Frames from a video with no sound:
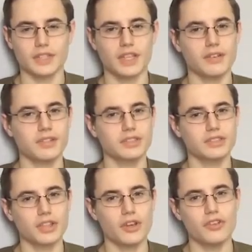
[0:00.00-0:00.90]
There are
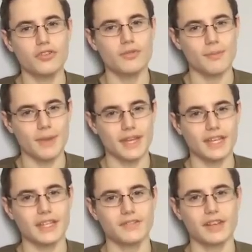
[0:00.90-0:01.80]
so many
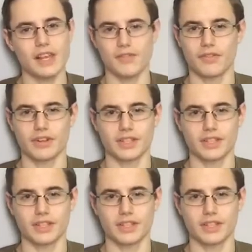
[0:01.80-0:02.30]
different liveries.